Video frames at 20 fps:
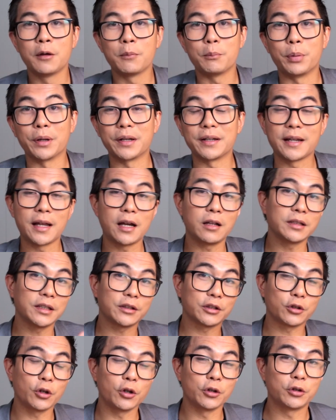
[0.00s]
But now
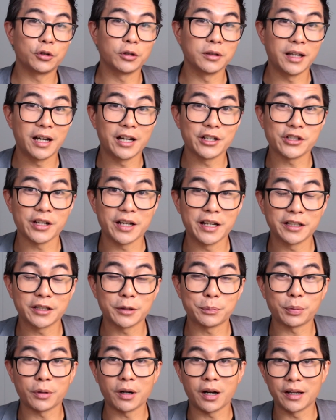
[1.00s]
let's go to larger
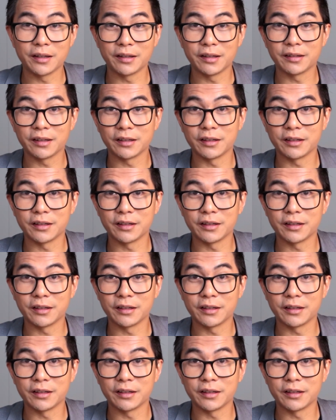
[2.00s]
enterprises